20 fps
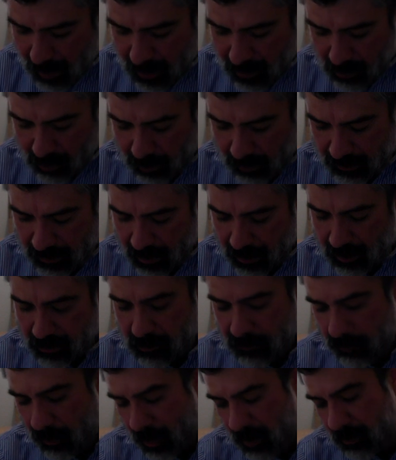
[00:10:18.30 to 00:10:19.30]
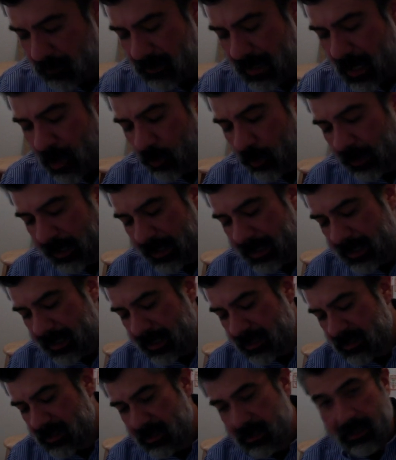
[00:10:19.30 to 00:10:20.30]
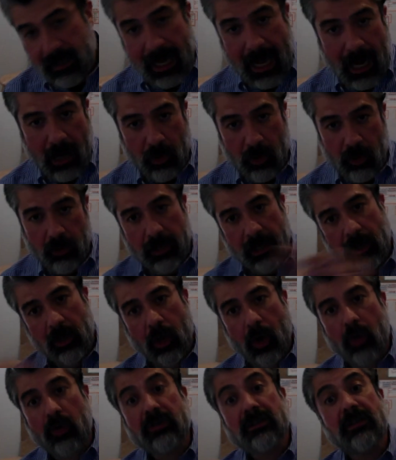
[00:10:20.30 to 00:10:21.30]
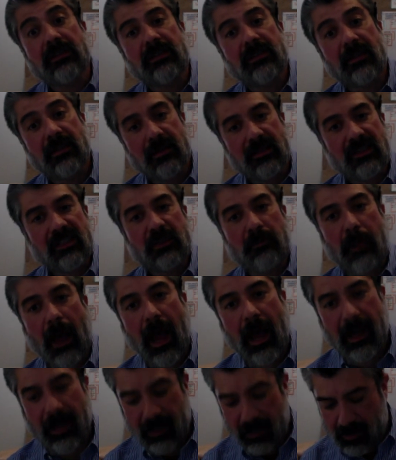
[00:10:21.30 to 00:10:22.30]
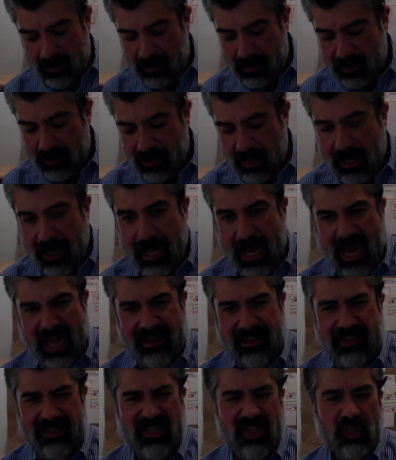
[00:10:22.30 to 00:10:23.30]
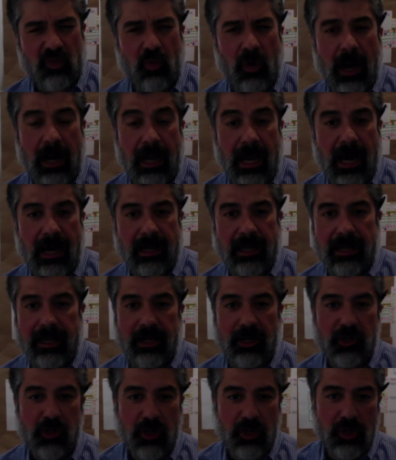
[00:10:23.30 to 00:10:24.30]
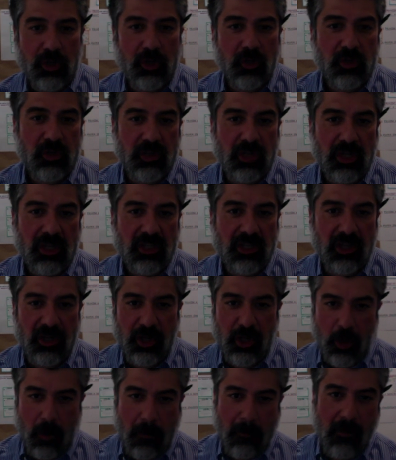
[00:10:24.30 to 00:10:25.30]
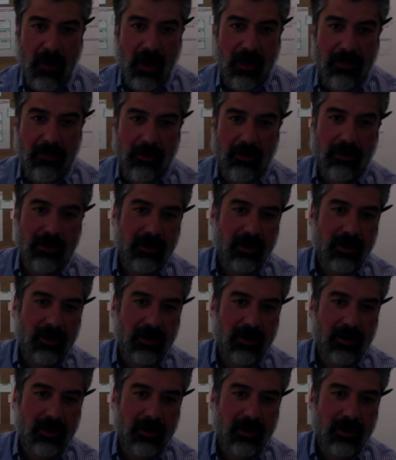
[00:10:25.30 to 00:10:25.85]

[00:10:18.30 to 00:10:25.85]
Looking down at the bottom now, we're getting into the arrow that goes into the spine. And this is where I got to introduce you to your mother.